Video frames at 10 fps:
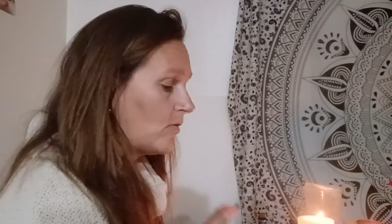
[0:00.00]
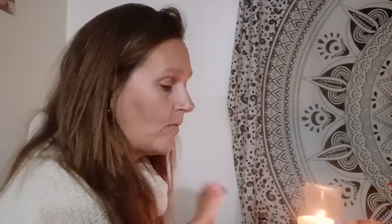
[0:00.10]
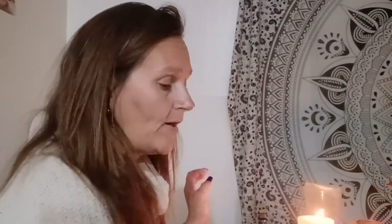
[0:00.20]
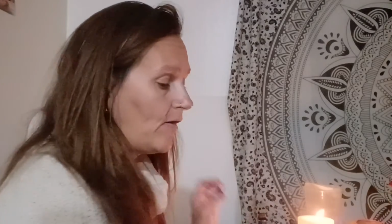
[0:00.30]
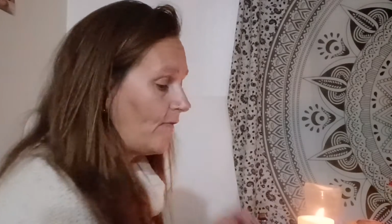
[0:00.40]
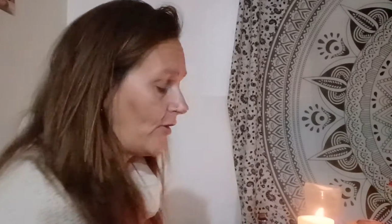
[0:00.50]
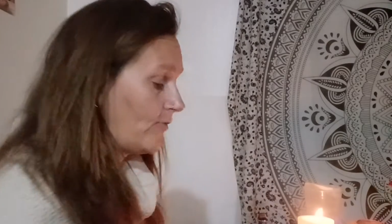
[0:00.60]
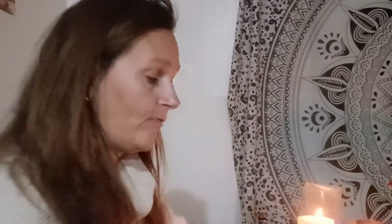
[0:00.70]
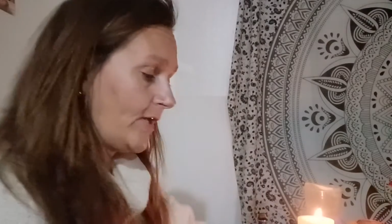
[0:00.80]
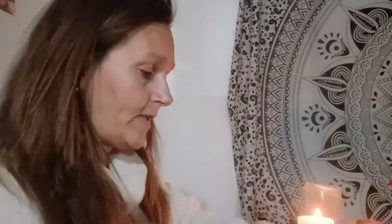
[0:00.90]
aware of
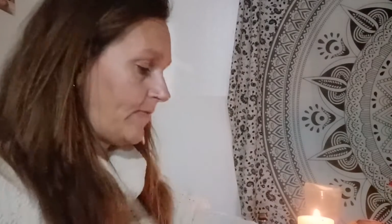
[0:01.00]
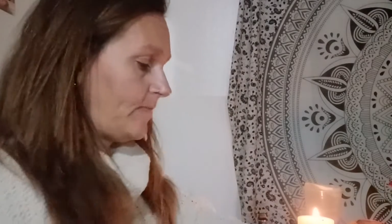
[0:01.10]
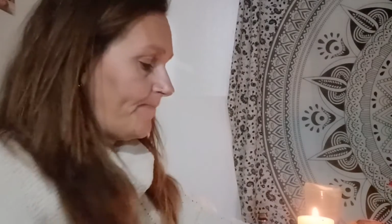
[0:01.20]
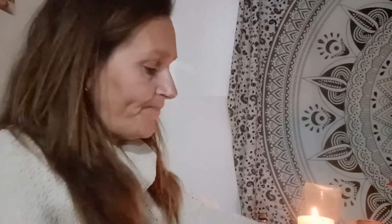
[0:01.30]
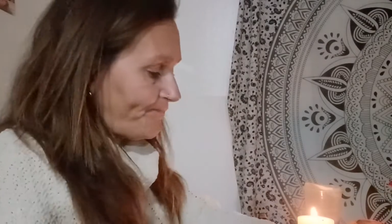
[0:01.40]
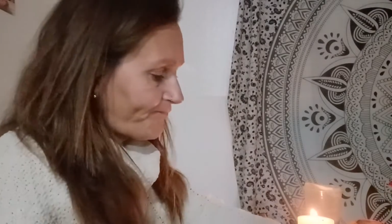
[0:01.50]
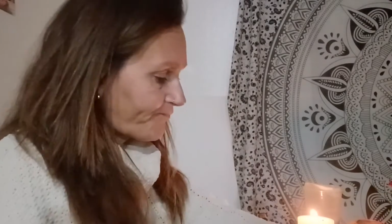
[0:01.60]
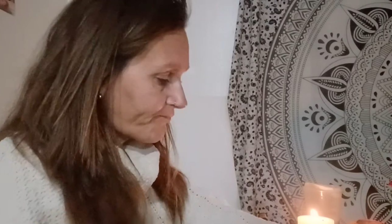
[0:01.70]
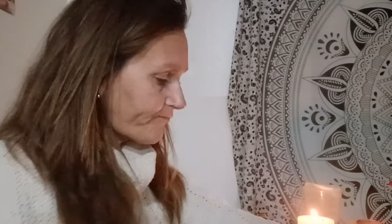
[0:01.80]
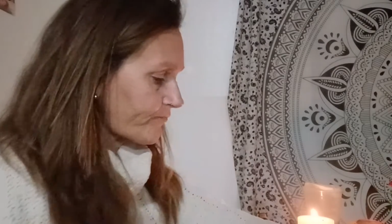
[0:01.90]
our,
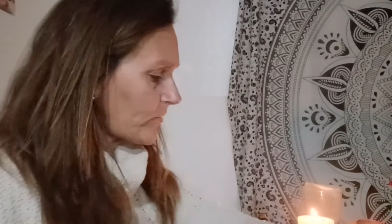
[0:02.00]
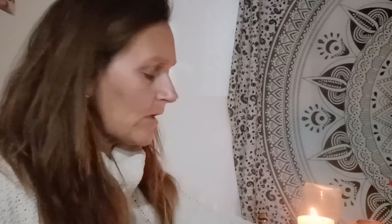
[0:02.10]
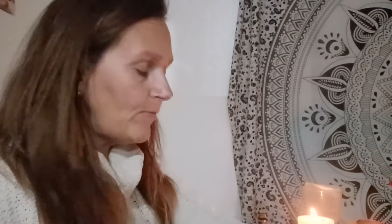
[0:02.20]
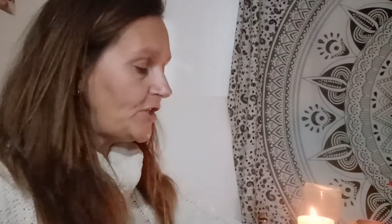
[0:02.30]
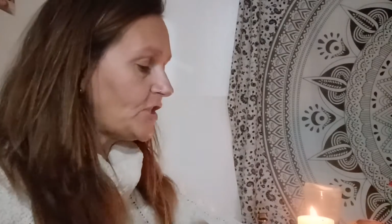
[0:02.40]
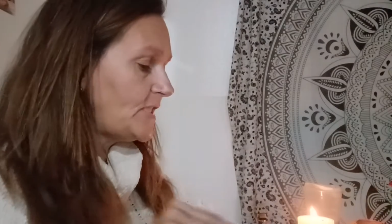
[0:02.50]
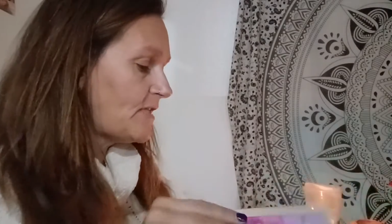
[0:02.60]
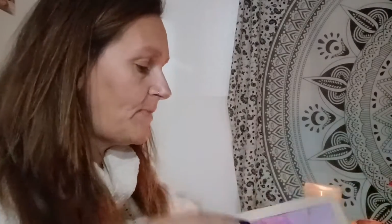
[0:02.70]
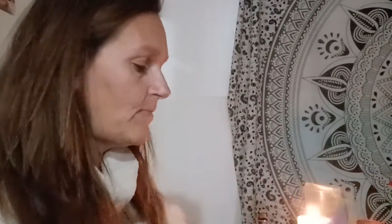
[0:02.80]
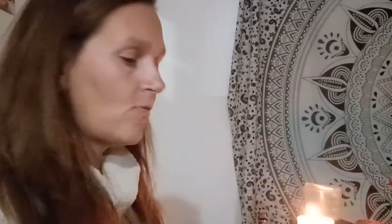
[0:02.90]
we just need
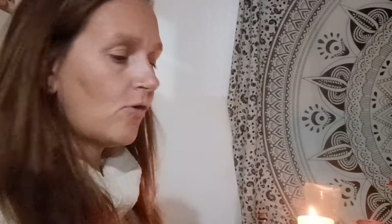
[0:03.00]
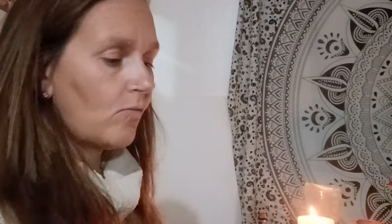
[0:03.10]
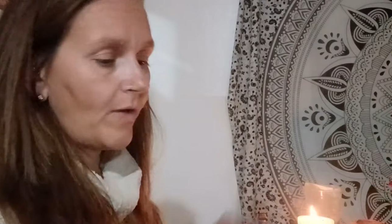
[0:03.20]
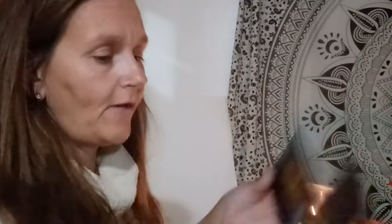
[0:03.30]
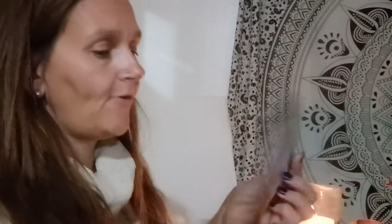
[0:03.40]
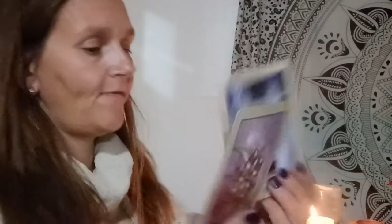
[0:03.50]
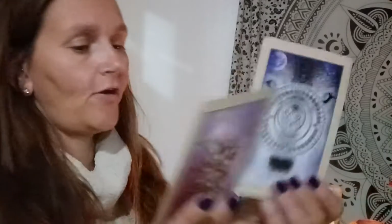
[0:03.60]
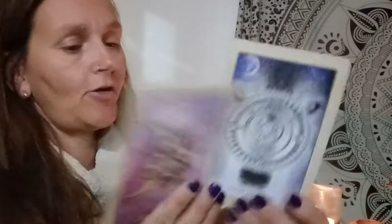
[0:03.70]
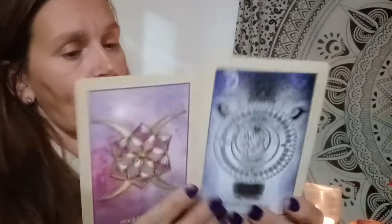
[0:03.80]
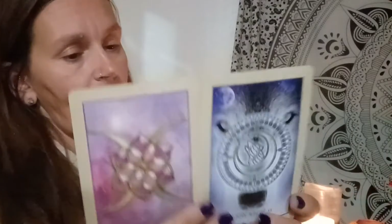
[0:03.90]
to be more aware of
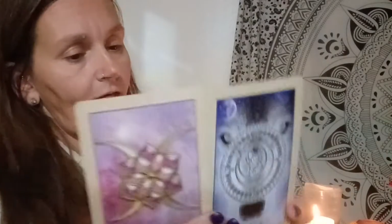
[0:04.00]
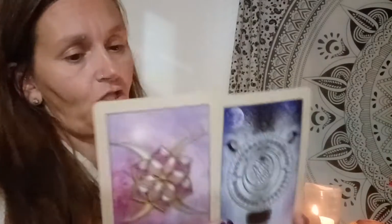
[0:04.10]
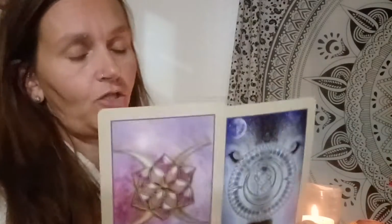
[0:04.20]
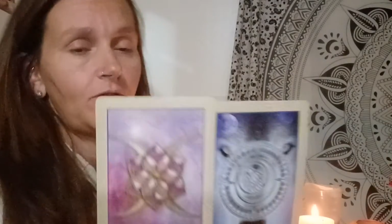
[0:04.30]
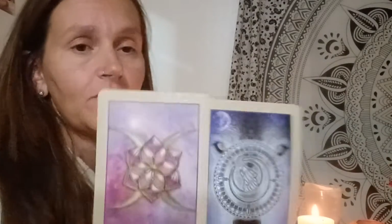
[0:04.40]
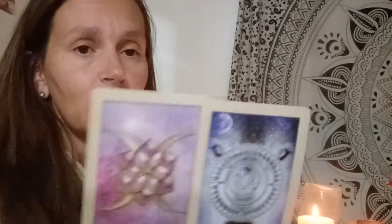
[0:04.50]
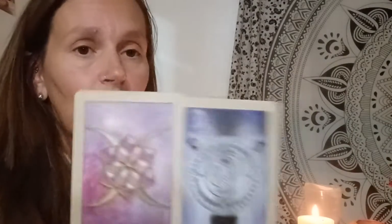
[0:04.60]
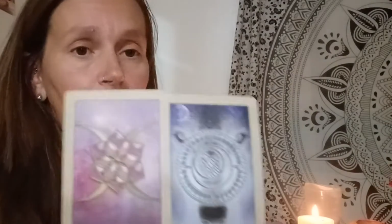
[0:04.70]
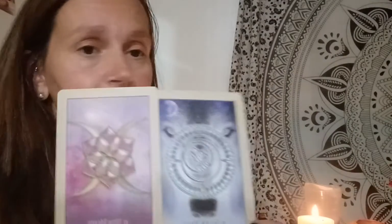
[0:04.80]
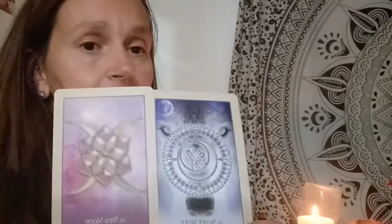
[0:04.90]
our connection to
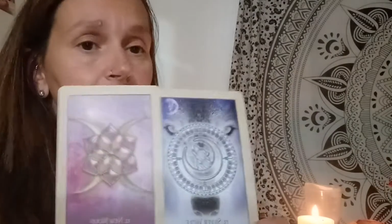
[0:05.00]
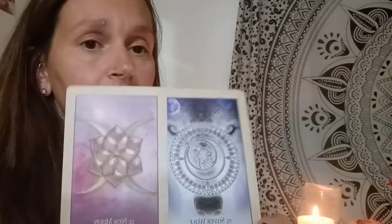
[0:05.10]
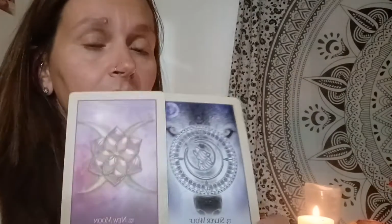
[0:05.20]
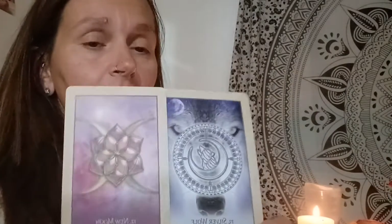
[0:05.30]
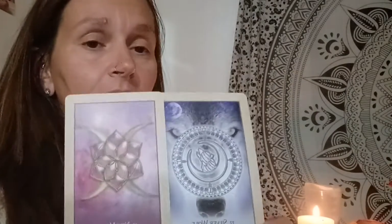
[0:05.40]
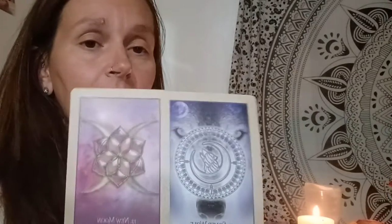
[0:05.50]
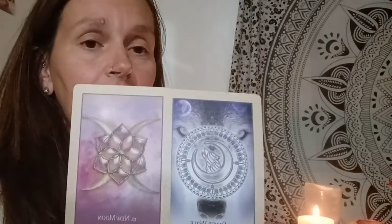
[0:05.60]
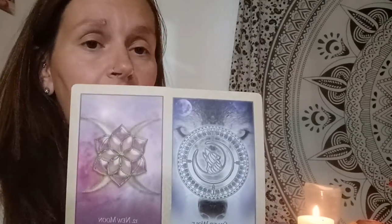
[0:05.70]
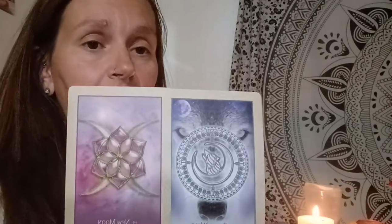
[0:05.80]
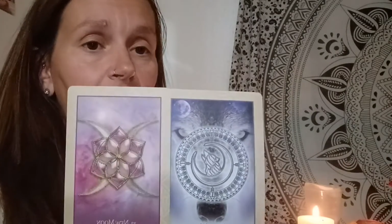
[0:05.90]
source,
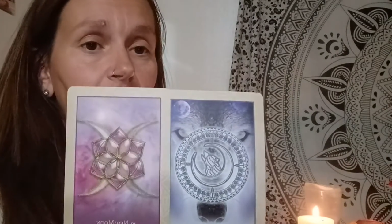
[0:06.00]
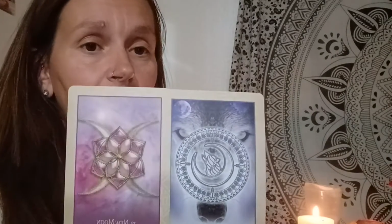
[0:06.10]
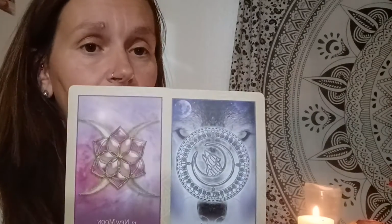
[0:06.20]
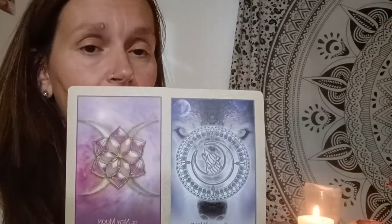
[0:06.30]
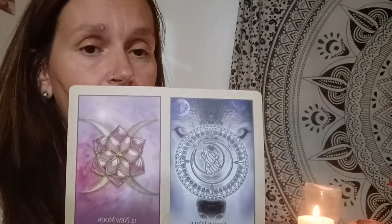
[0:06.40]
and